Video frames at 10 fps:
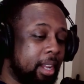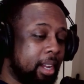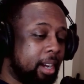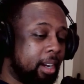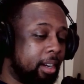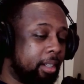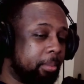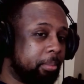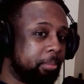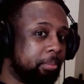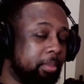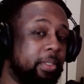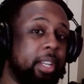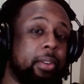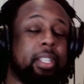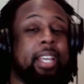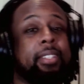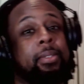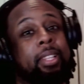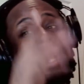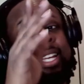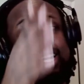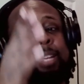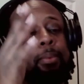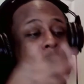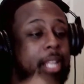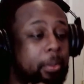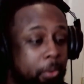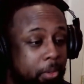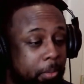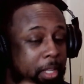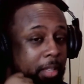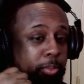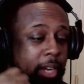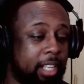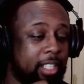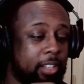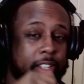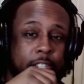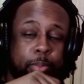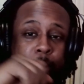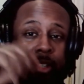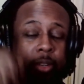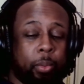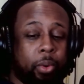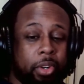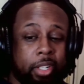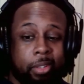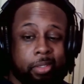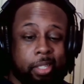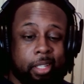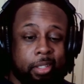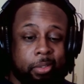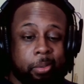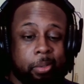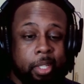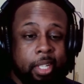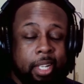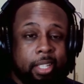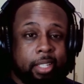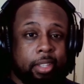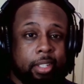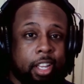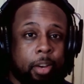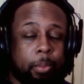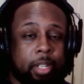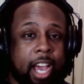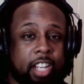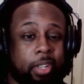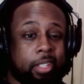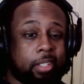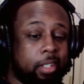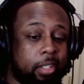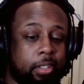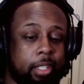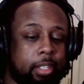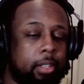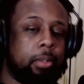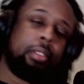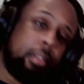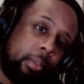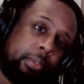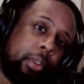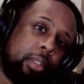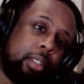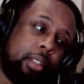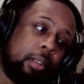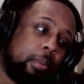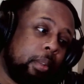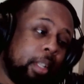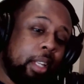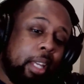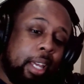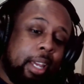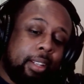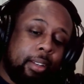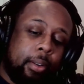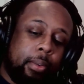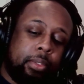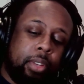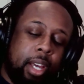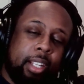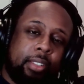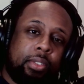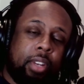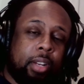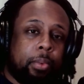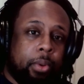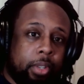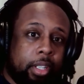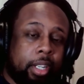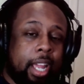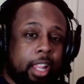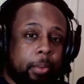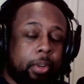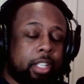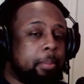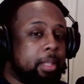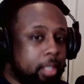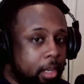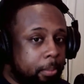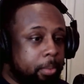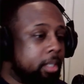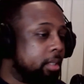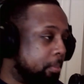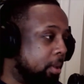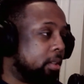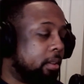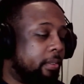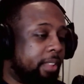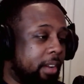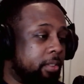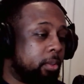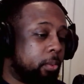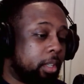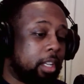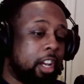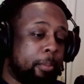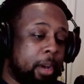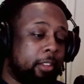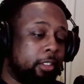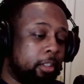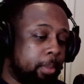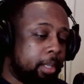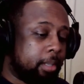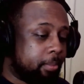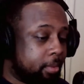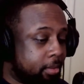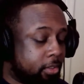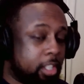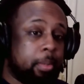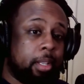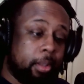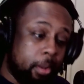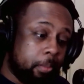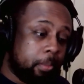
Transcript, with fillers: Um, the videos like see. I like how they promote that little the product that they in the water does like a little something to help with hydration and all. They you know, folks you know you know, trying to drink water, a gallon of water can be tough, but put a little flavor to the water can help out a little bit. Trust me, I know.